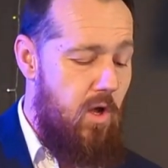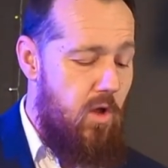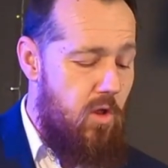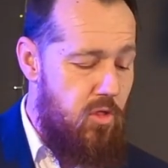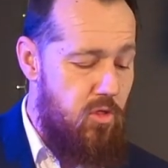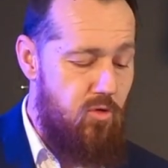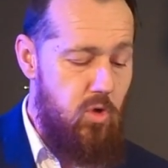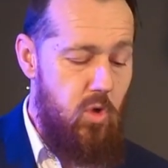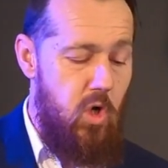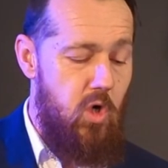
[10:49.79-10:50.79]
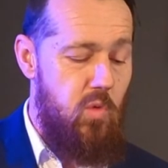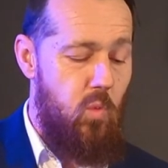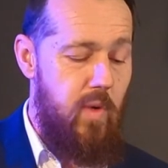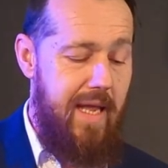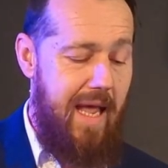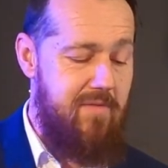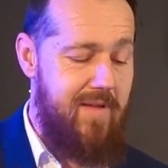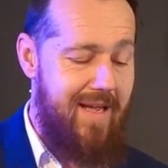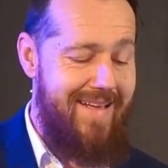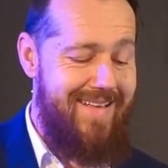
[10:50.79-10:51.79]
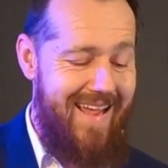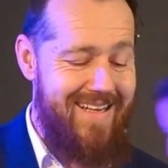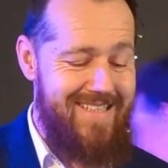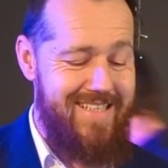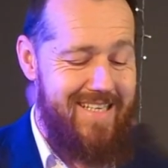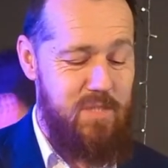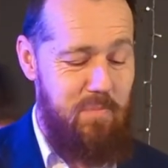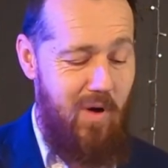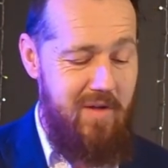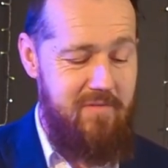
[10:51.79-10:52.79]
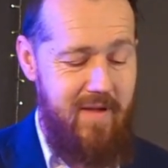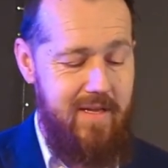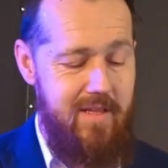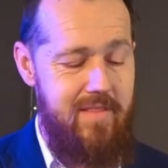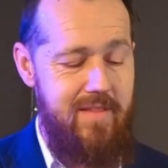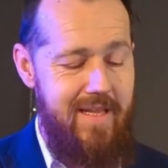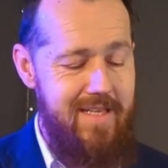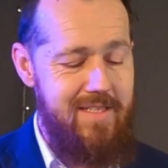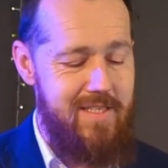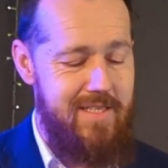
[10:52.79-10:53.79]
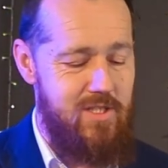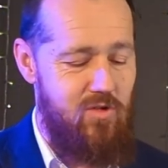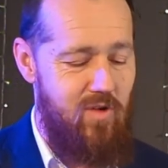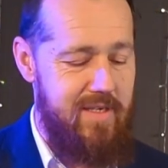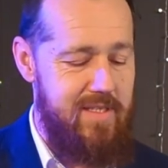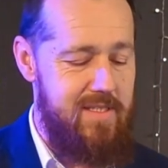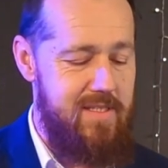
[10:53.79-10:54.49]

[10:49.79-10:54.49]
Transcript: Through whom we have gained access by faith into this grace.